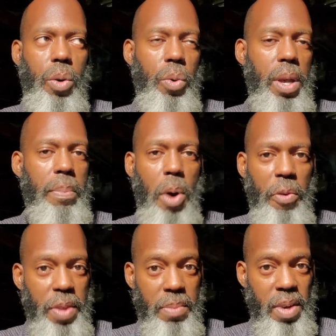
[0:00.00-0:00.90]
When
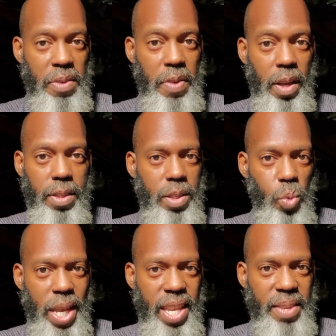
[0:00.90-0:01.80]
both of them motherfuckers is
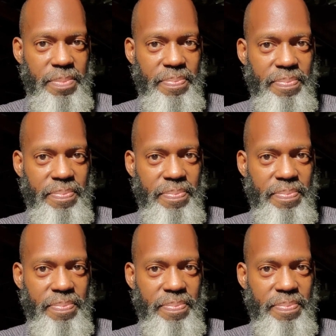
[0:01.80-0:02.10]
wicked,